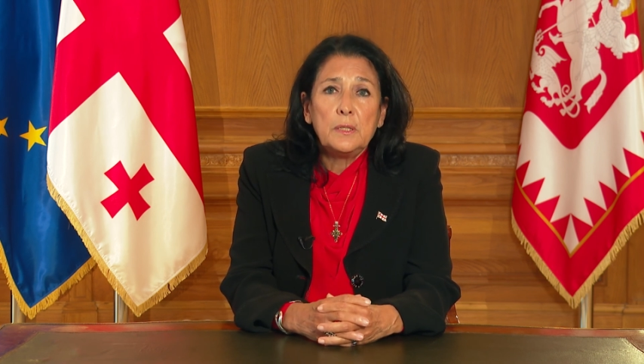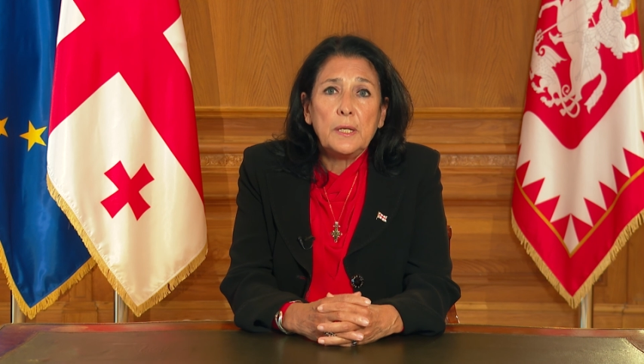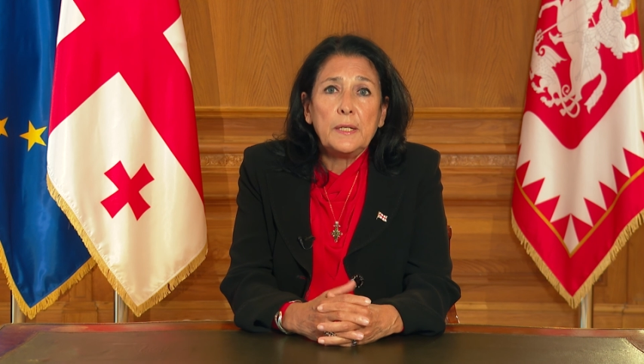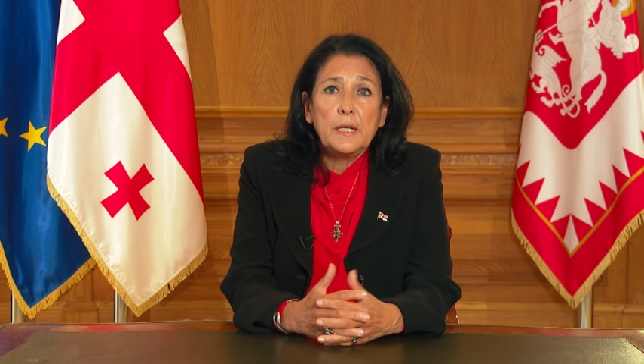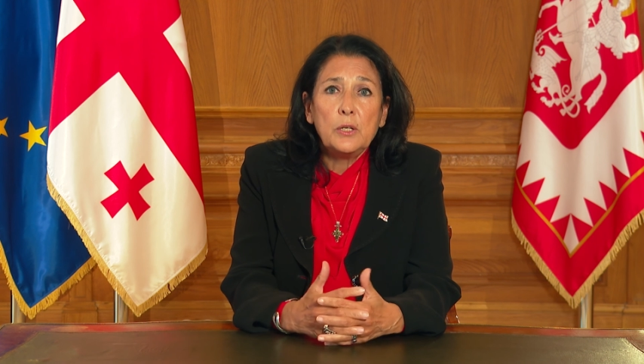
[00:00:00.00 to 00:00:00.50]

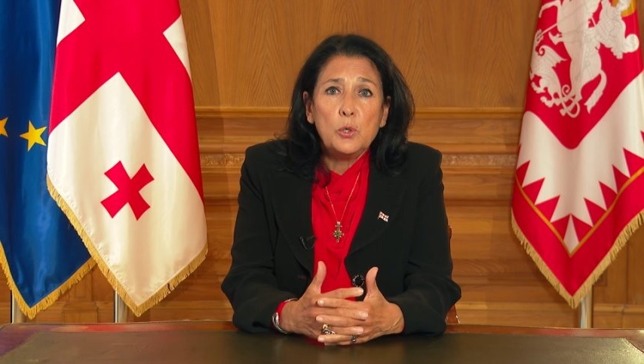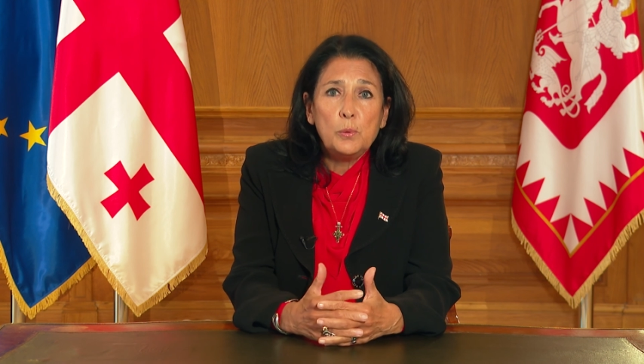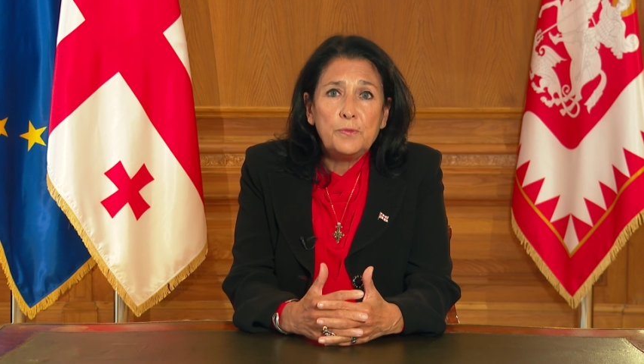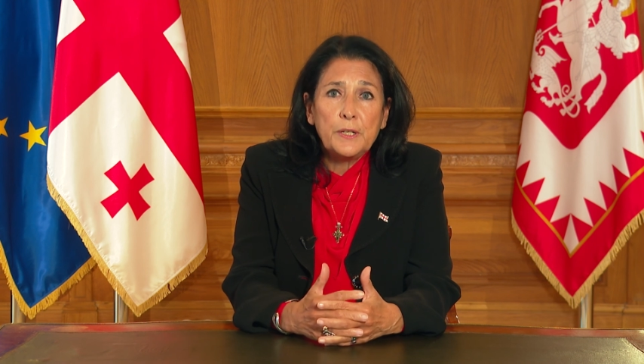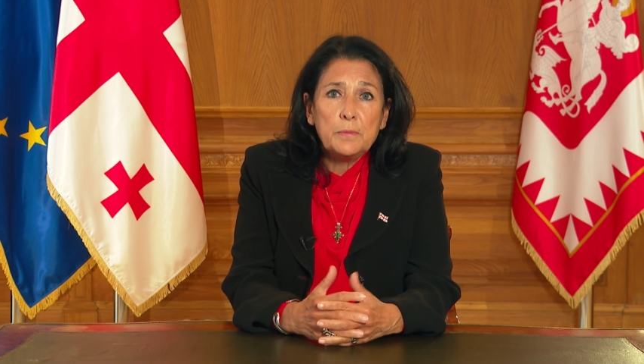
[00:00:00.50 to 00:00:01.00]
and I
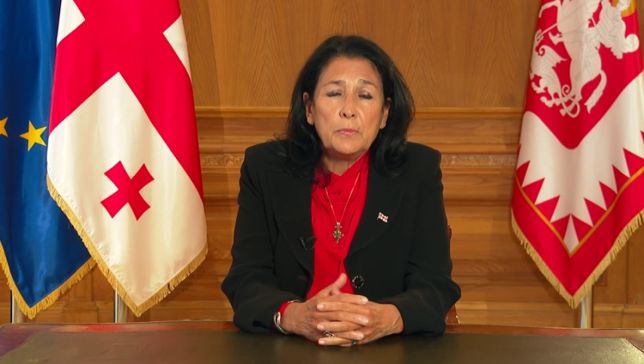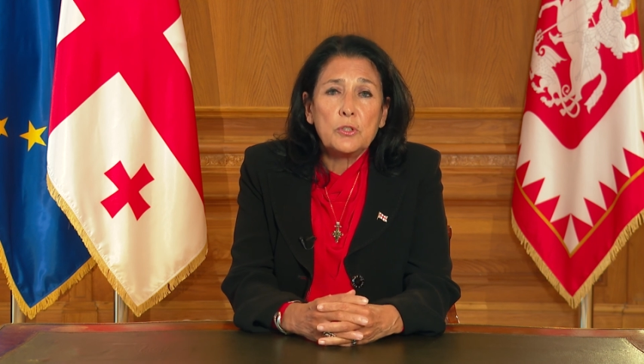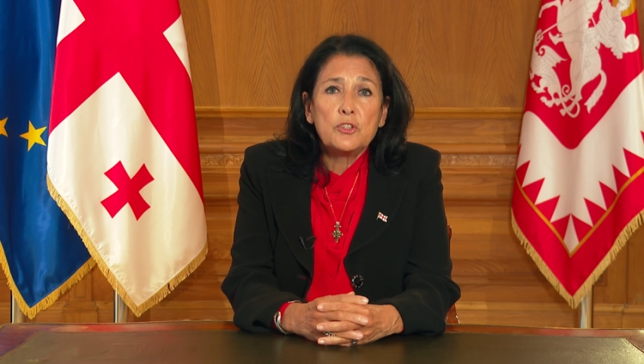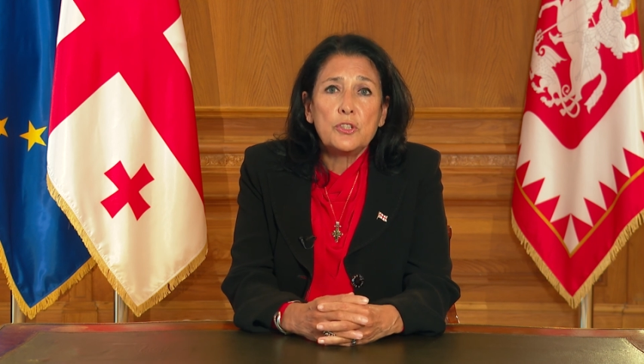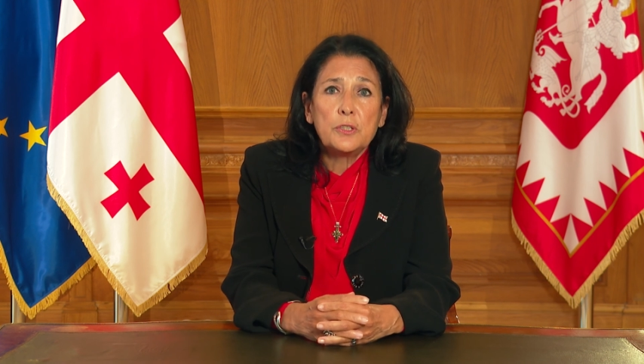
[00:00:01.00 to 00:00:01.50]
hope very
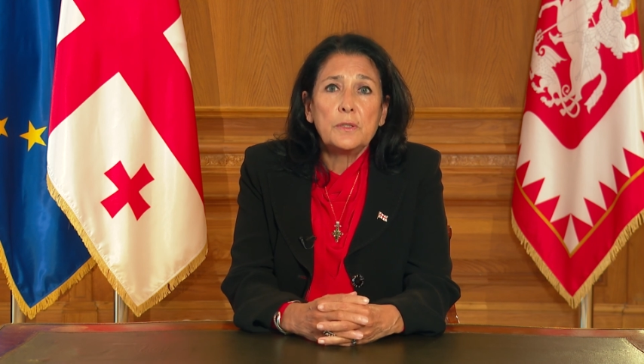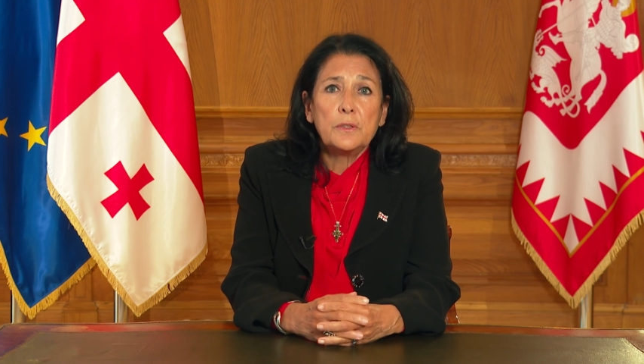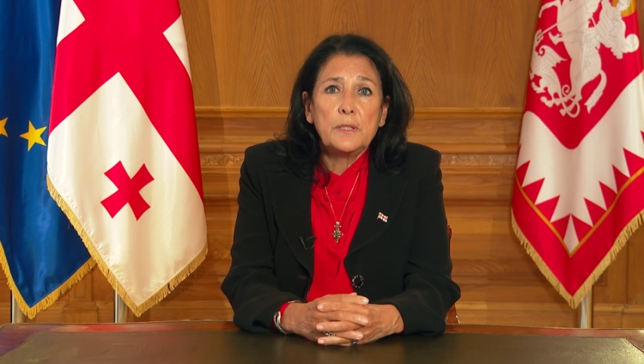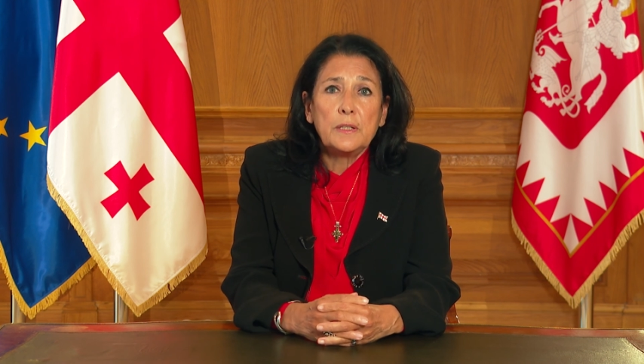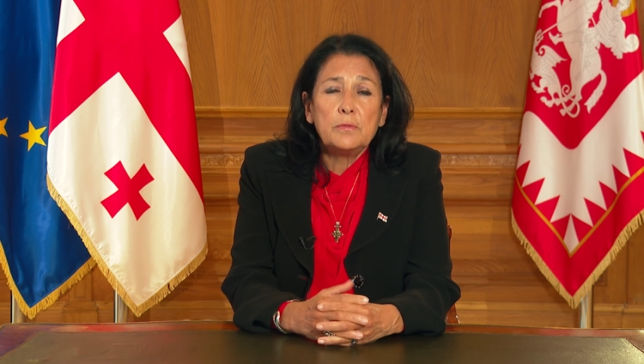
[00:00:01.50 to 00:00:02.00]
much
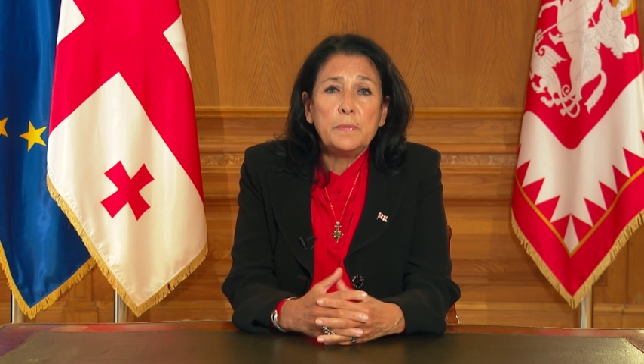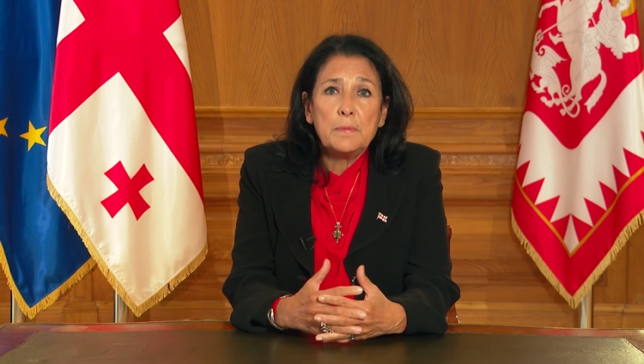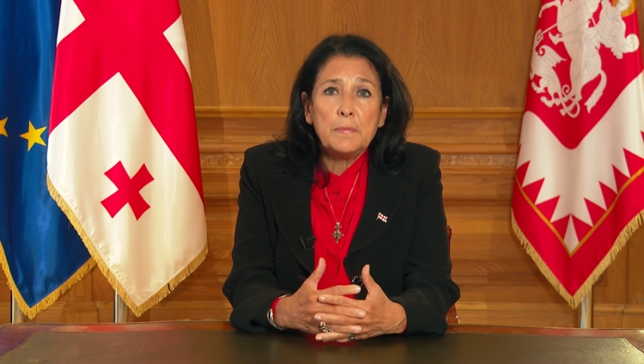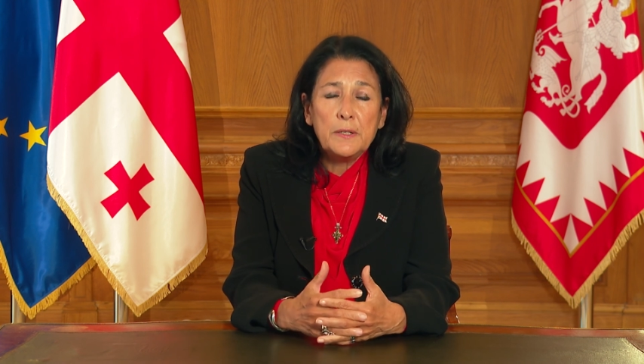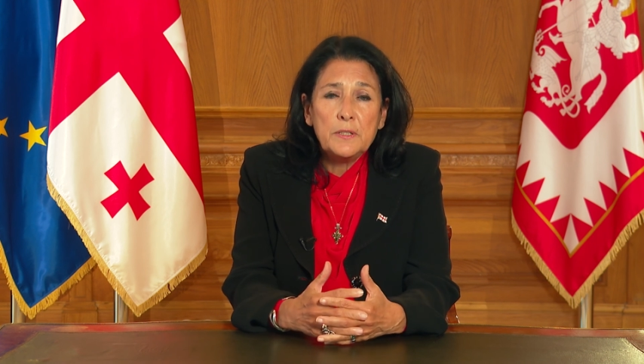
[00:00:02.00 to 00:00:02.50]
that my
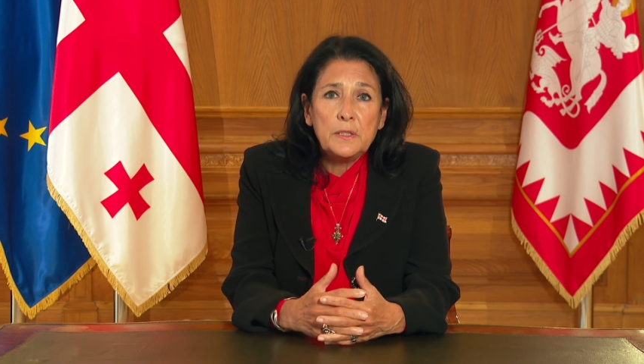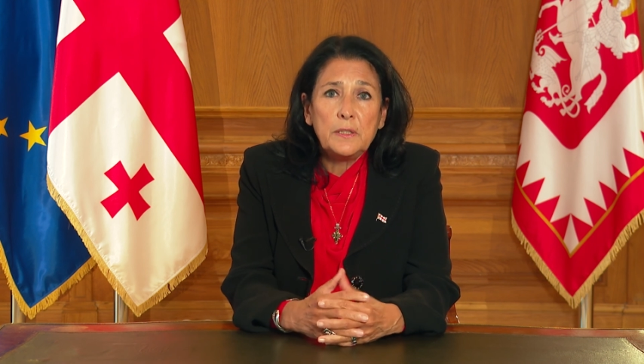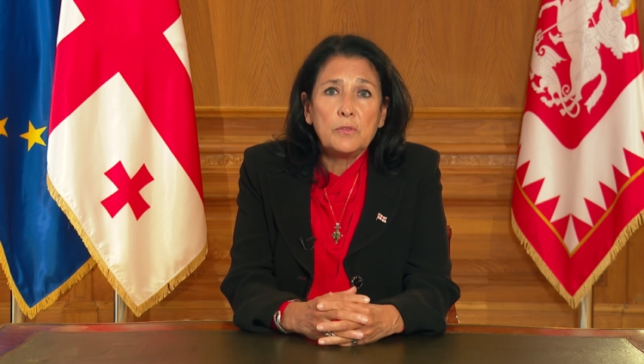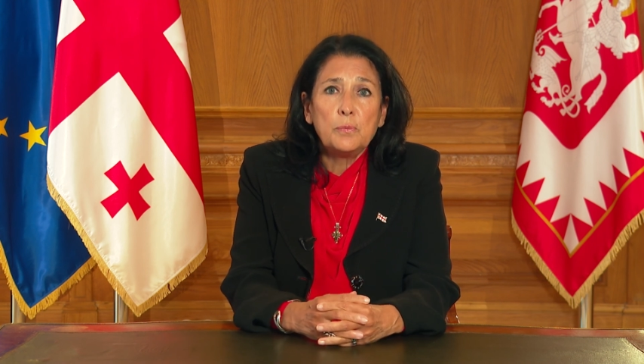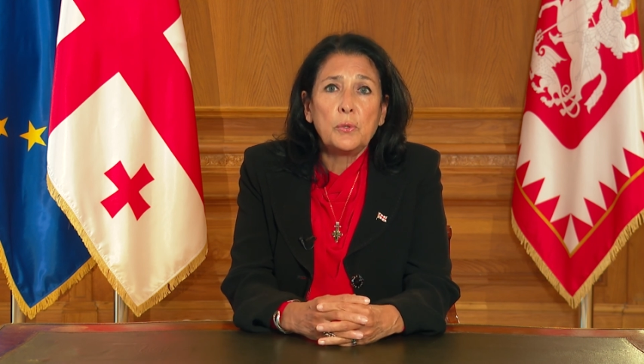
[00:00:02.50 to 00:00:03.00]
mandate
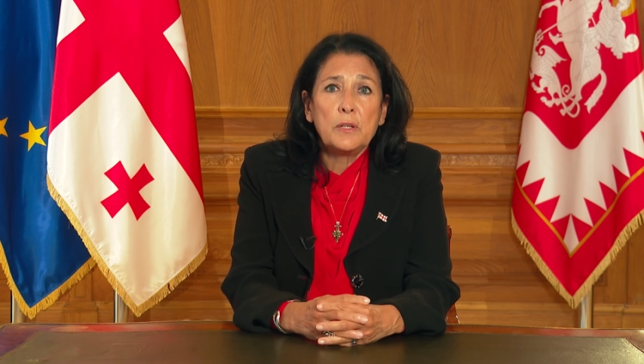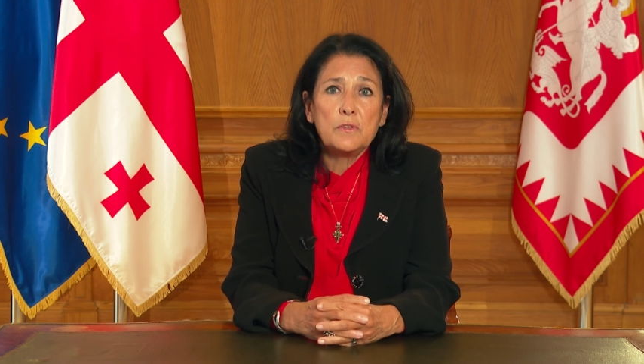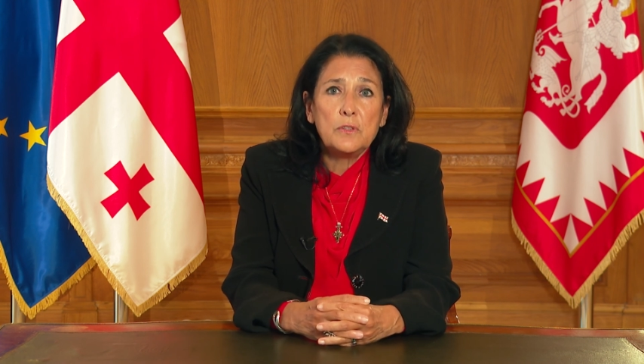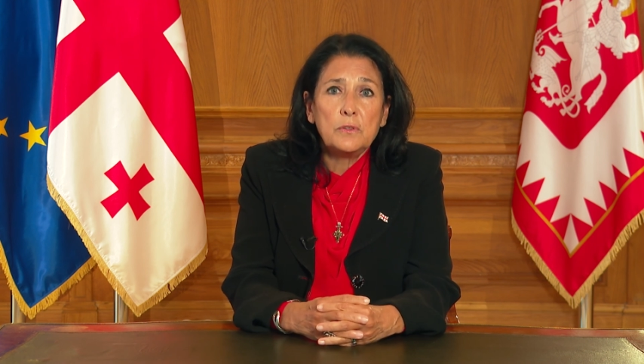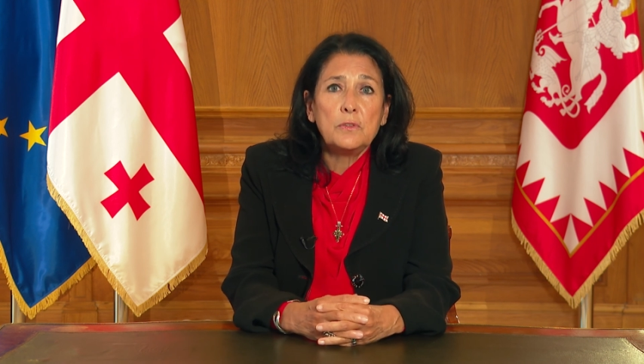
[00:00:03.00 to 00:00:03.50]
as a
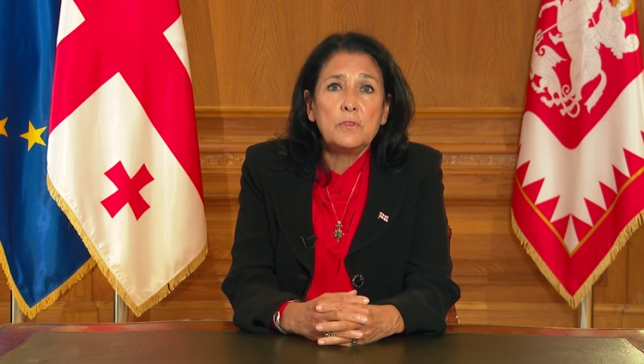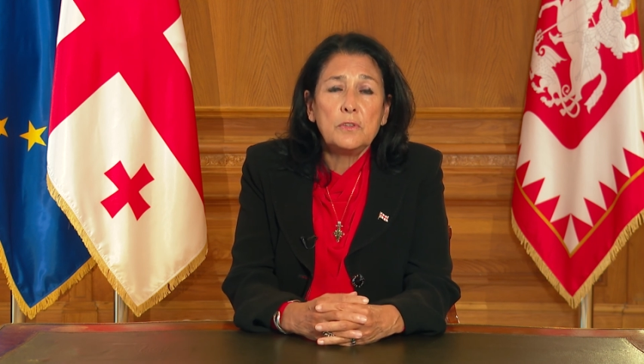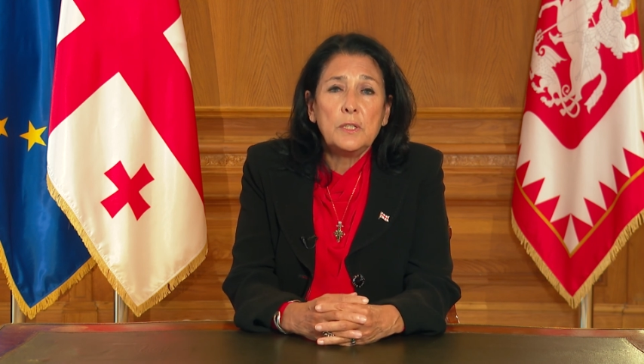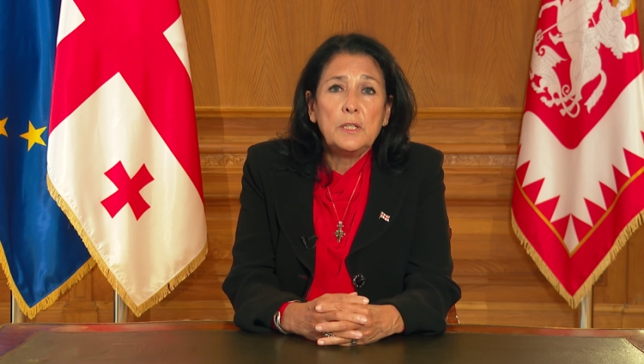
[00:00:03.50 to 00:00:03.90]
president